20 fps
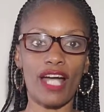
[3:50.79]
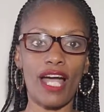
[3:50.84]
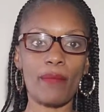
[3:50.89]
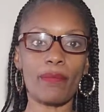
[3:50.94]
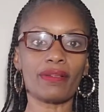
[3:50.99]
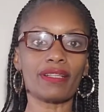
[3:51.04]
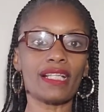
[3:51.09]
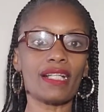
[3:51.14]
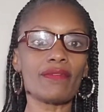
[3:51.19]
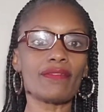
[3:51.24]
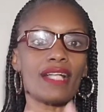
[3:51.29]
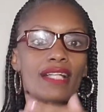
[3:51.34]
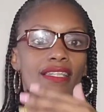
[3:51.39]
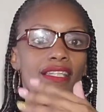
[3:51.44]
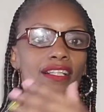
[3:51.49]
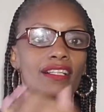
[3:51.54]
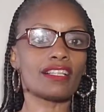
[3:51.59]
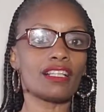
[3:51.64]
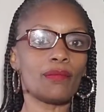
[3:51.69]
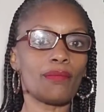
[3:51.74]
I believe that
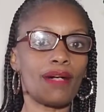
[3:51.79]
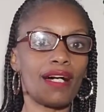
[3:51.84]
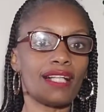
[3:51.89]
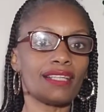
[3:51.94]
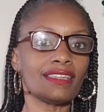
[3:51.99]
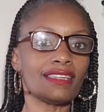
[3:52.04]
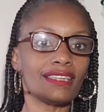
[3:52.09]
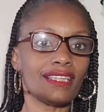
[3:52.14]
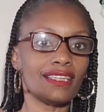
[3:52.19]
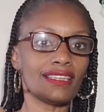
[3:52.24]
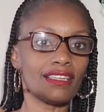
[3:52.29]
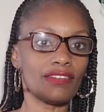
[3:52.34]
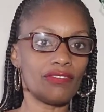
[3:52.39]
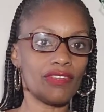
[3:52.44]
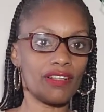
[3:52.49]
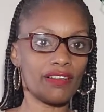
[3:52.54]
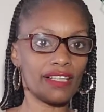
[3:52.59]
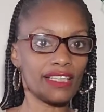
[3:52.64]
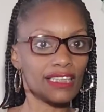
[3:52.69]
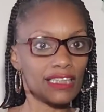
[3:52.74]
the Clemence is a
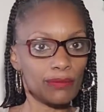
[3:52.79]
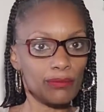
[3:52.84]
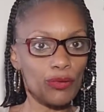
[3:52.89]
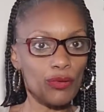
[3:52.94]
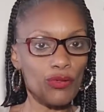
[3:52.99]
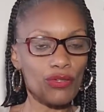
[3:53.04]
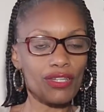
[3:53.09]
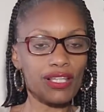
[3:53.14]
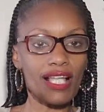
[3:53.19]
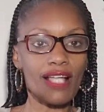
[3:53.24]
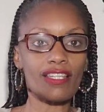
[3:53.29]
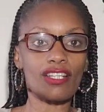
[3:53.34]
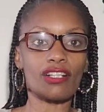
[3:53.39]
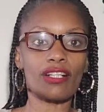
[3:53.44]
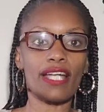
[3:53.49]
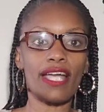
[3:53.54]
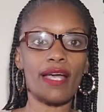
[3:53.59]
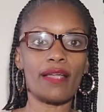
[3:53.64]
very smooth leather